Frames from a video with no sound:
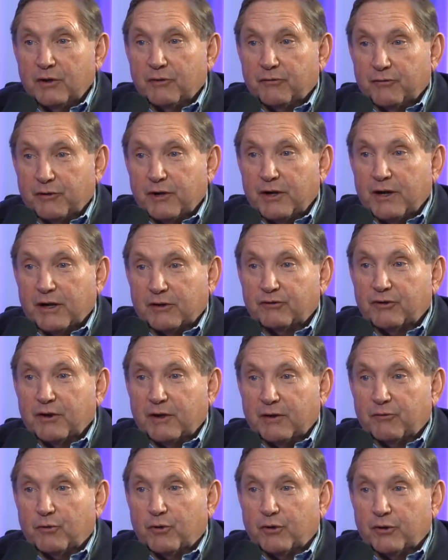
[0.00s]
for the next
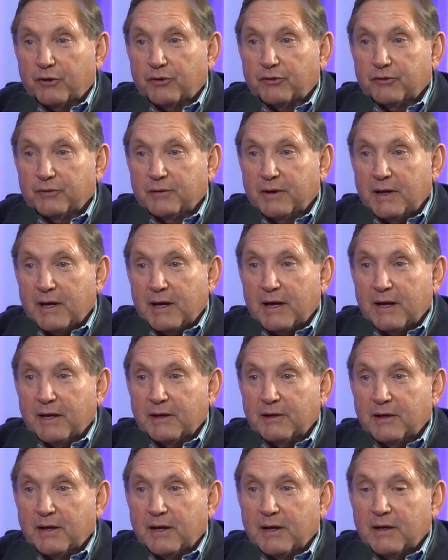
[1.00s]
set of orders.
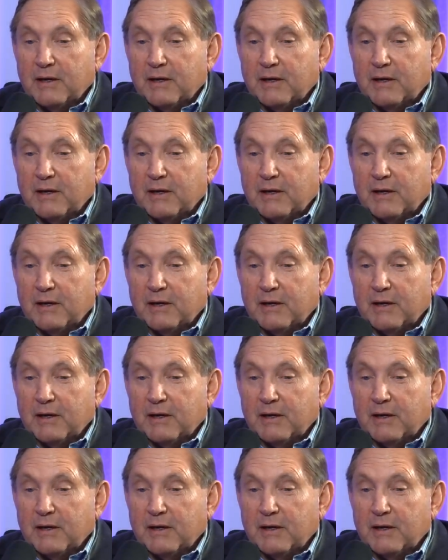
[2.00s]
And